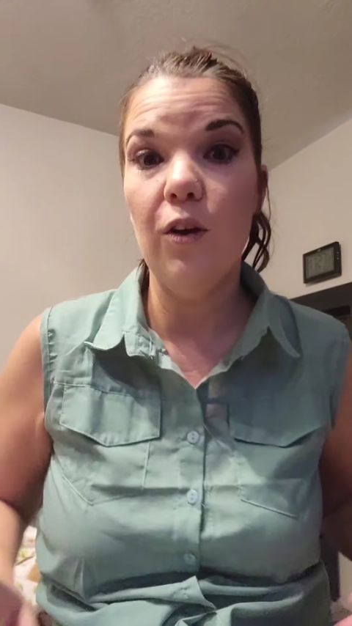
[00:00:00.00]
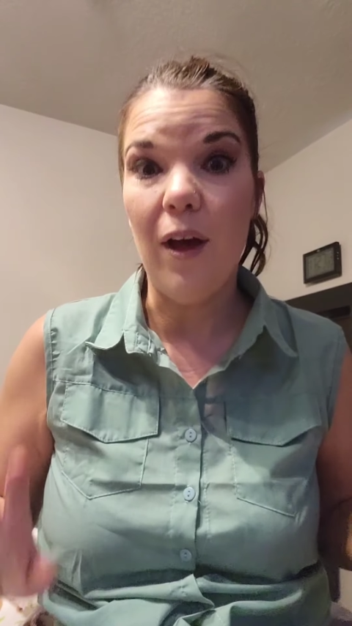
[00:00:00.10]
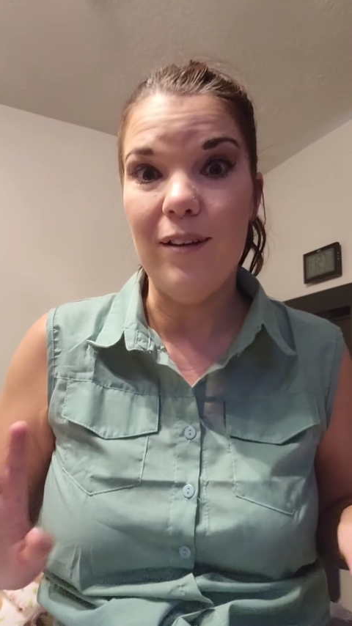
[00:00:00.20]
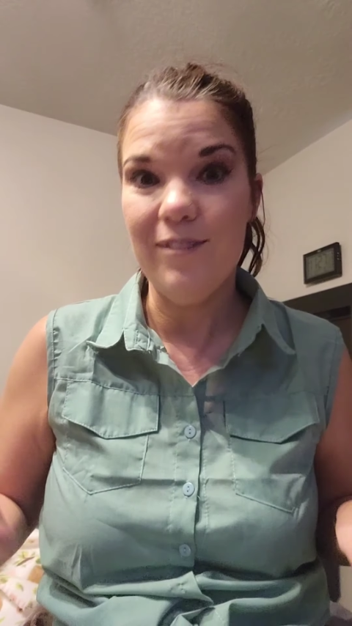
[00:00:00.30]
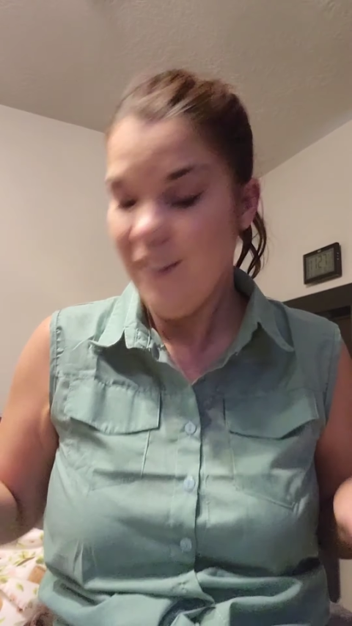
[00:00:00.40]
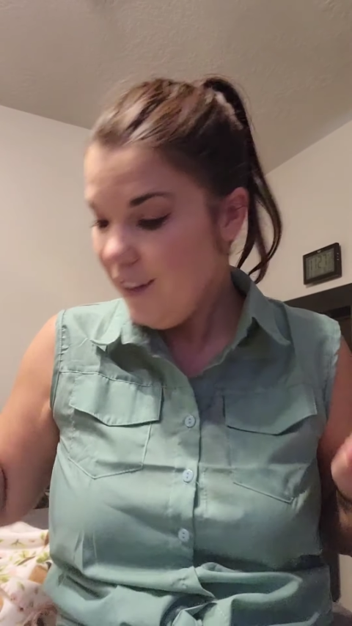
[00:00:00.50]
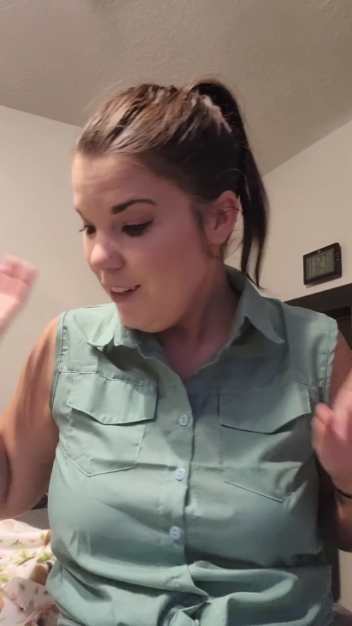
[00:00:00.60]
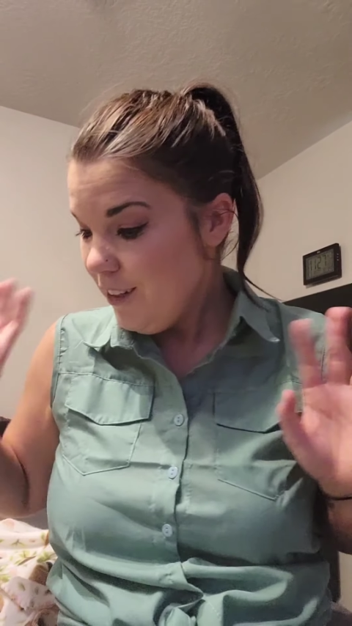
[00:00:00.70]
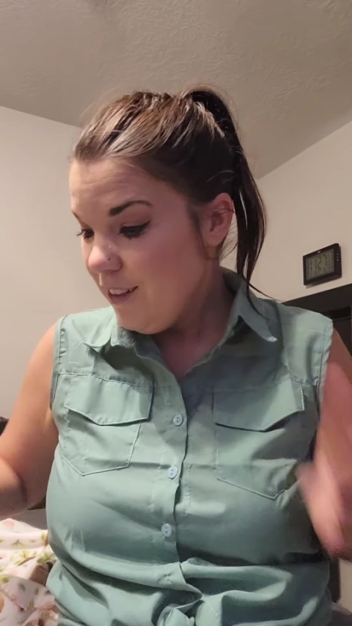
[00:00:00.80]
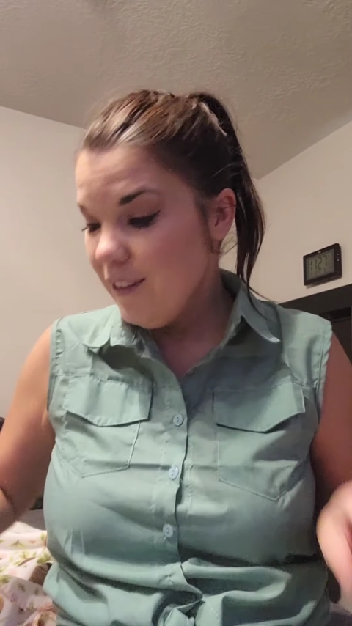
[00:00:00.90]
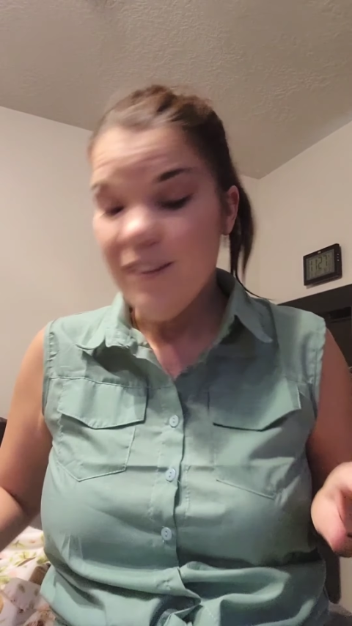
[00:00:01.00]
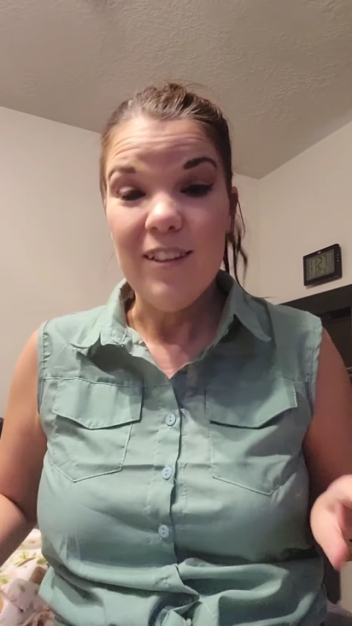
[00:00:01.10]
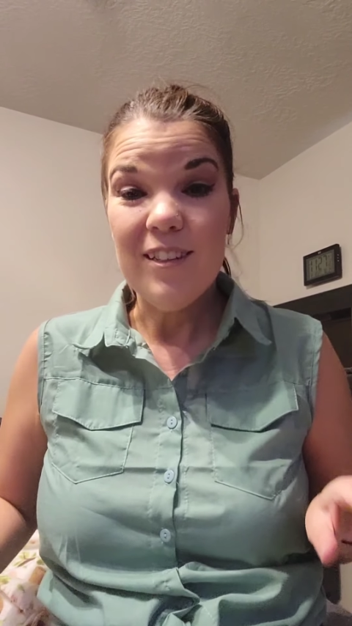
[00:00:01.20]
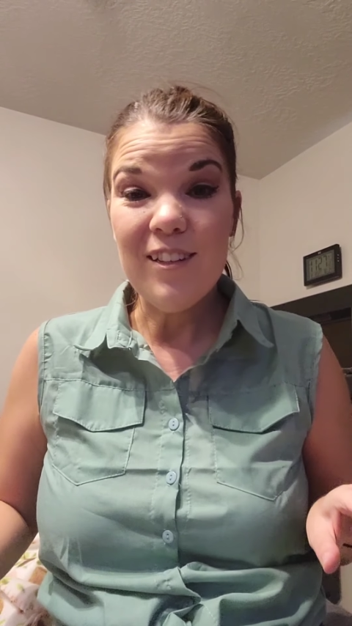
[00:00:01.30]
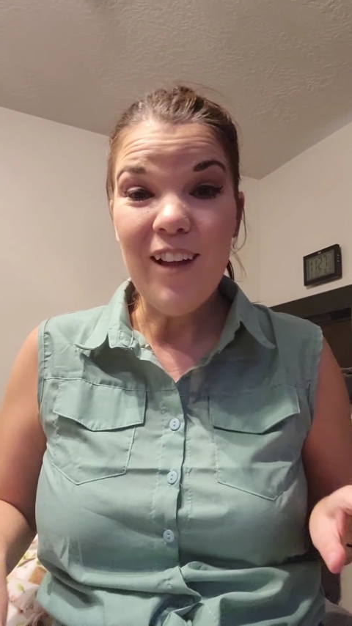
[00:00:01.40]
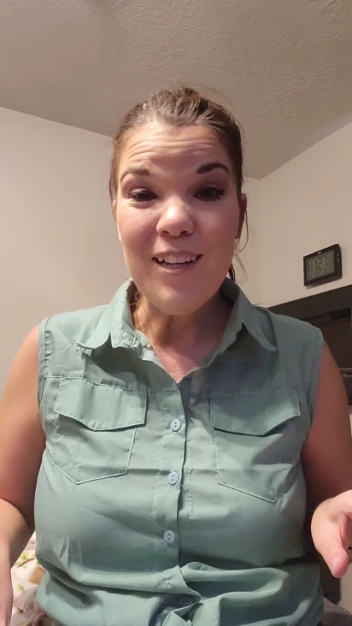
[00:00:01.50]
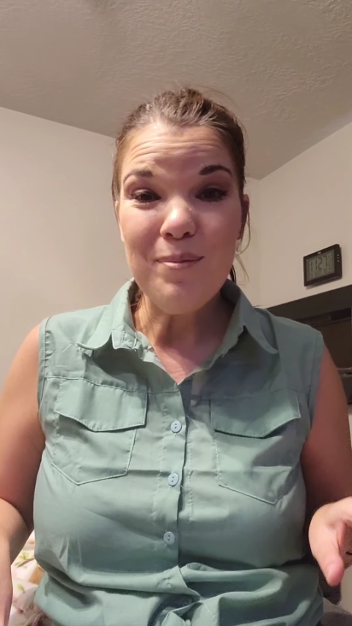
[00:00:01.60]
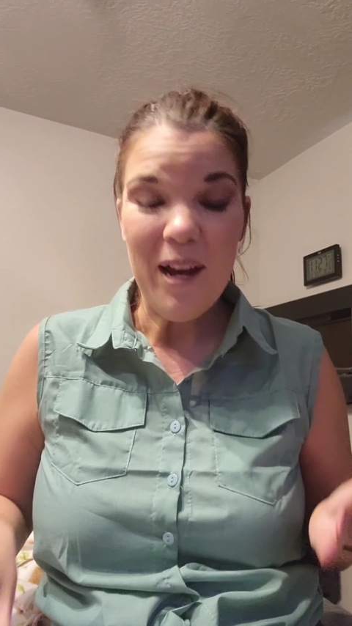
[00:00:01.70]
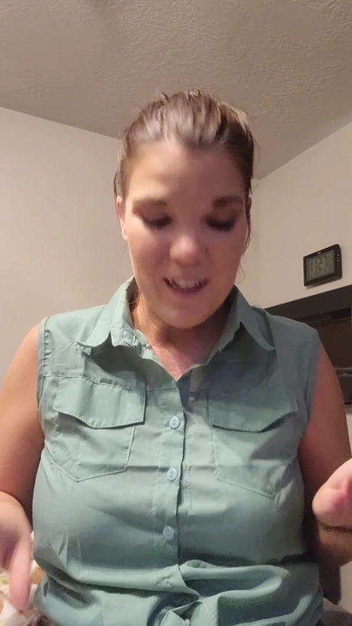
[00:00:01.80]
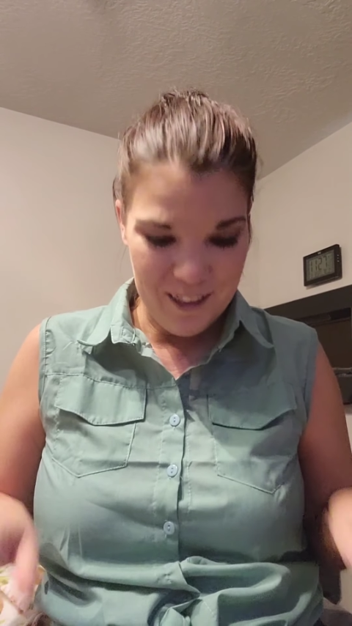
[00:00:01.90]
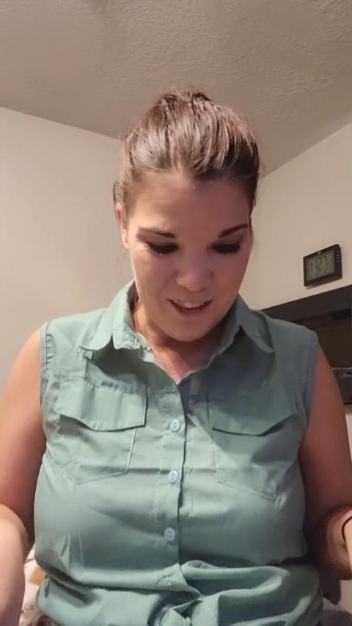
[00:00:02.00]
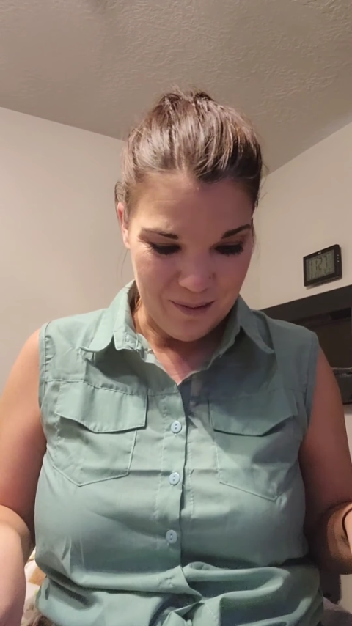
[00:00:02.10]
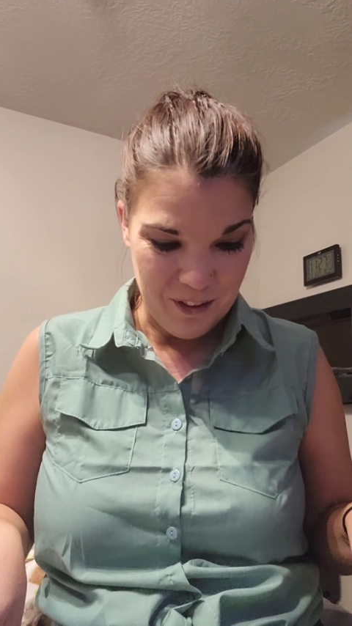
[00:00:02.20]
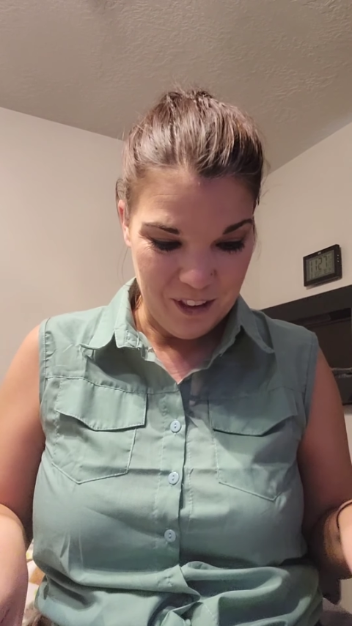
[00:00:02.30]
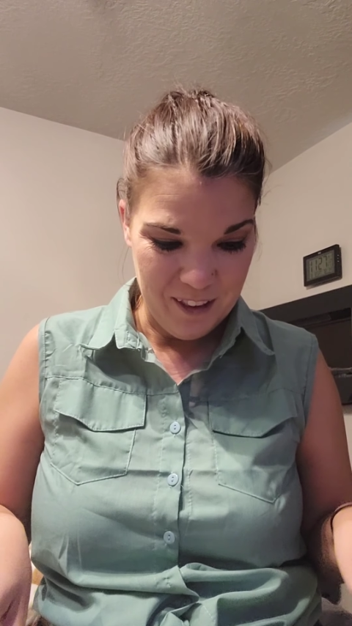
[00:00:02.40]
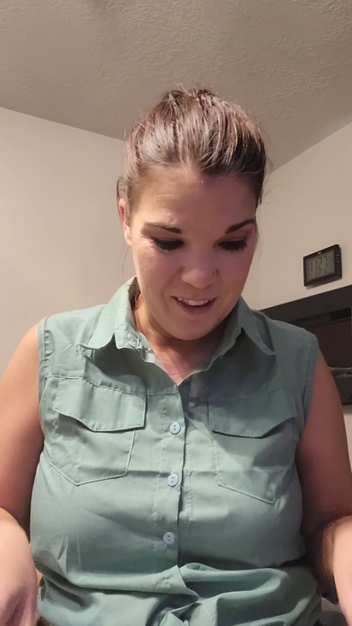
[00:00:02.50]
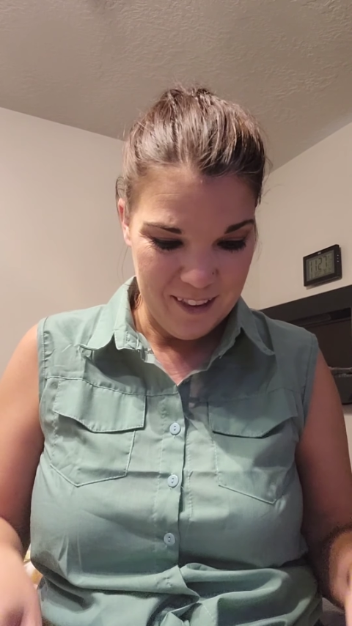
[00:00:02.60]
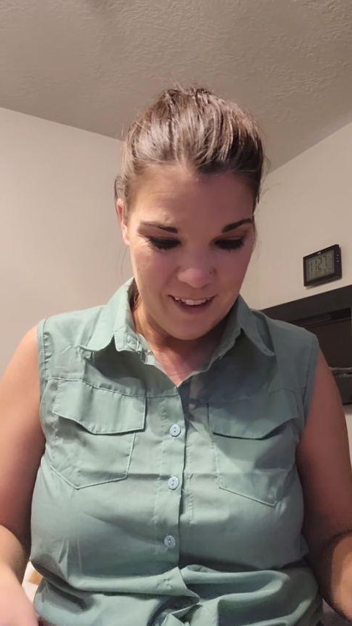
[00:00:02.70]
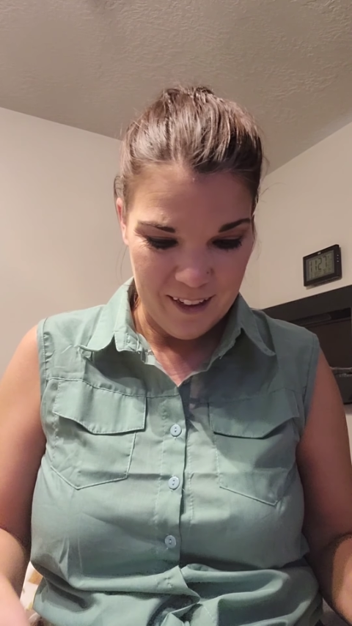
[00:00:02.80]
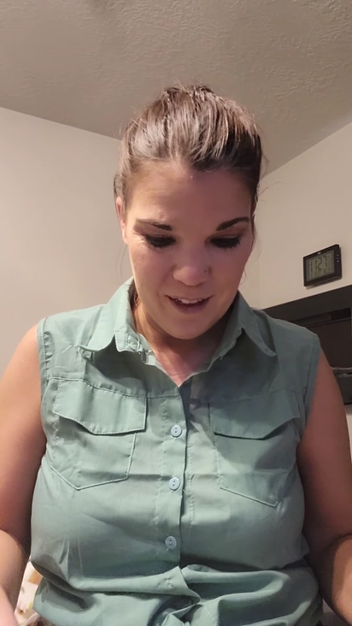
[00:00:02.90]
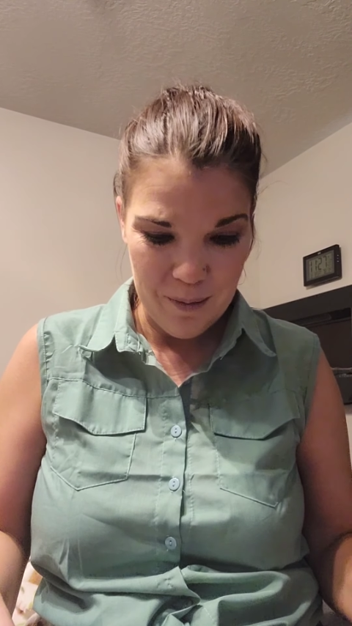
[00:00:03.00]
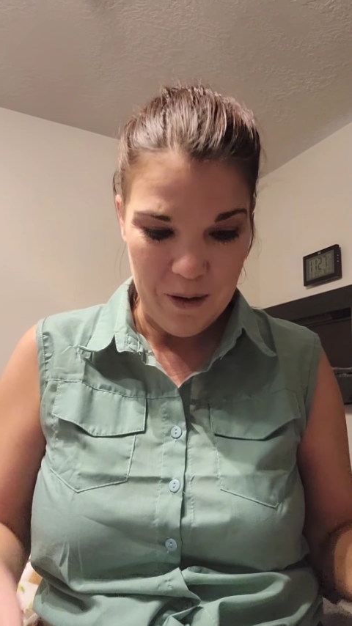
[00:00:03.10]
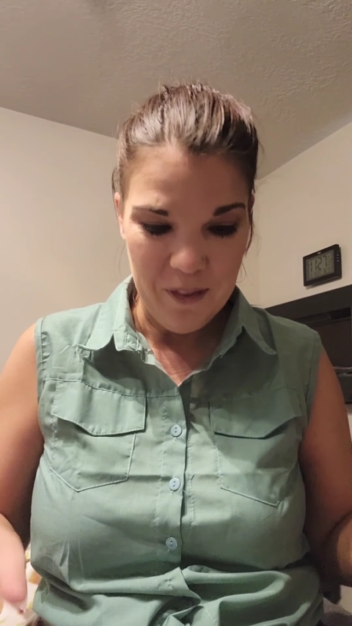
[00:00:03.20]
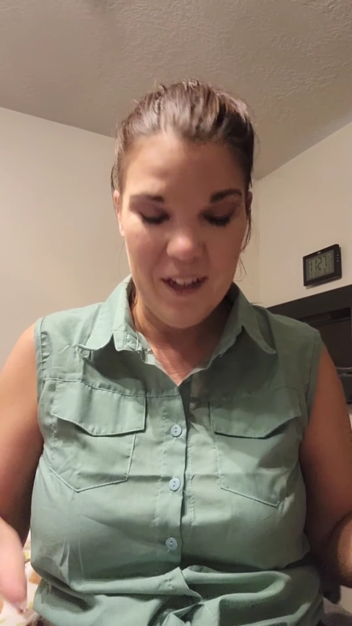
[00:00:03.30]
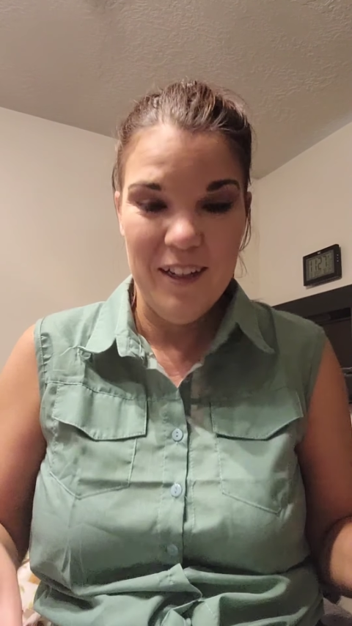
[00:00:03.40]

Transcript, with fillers: can. Okay, this is the last package. I'm really excited about